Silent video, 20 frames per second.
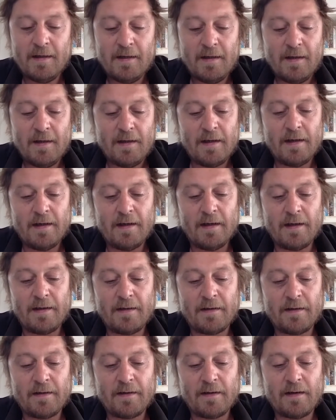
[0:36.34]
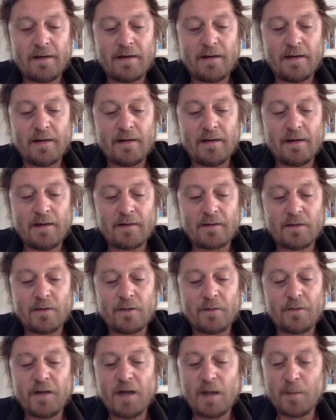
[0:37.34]
And the
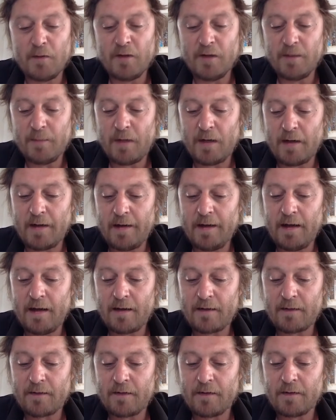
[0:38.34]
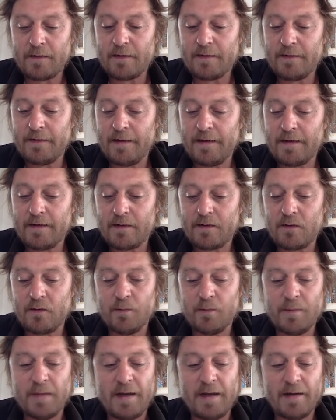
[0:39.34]
Philharmonie de Paris asked us at the end to
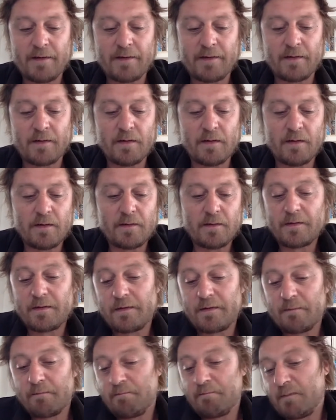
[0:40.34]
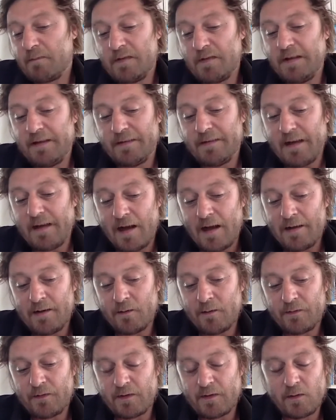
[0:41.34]
make the design
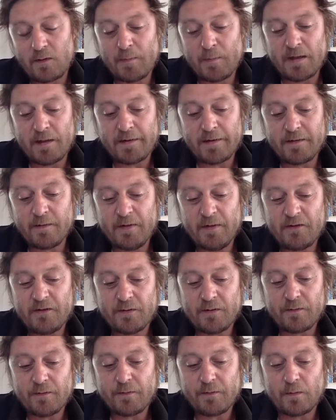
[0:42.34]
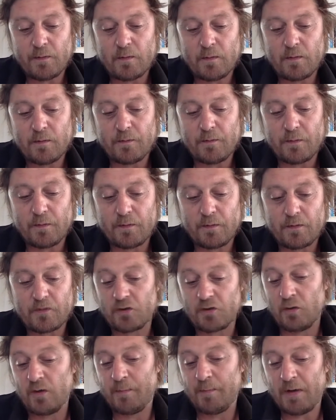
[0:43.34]
of the global exhibition for the
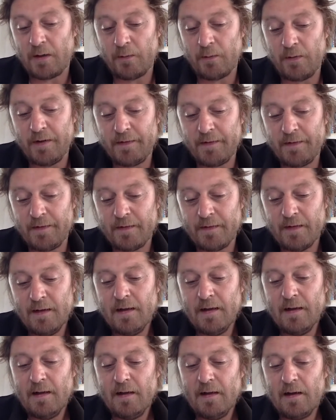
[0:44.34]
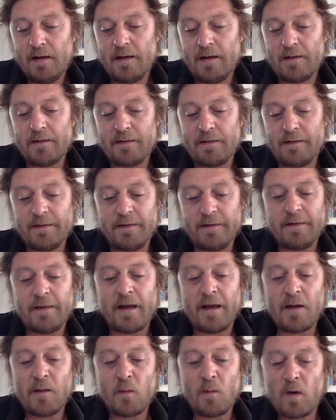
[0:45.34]
show in Paris. And this
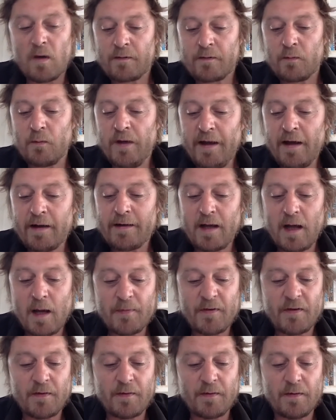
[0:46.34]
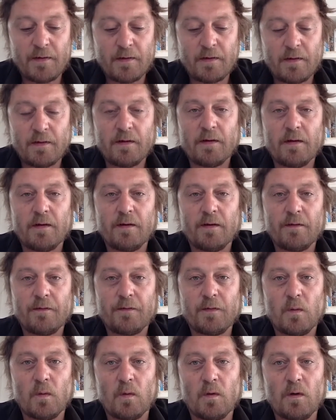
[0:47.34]
design was readapted
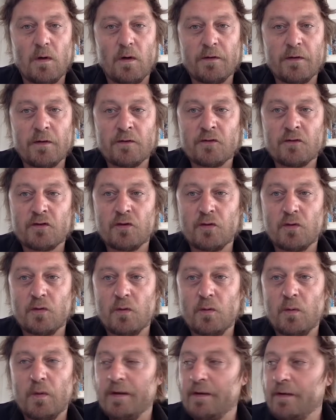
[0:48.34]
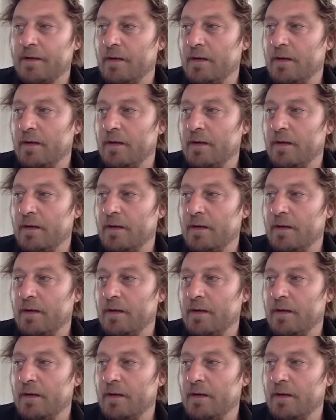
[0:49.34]
for London show with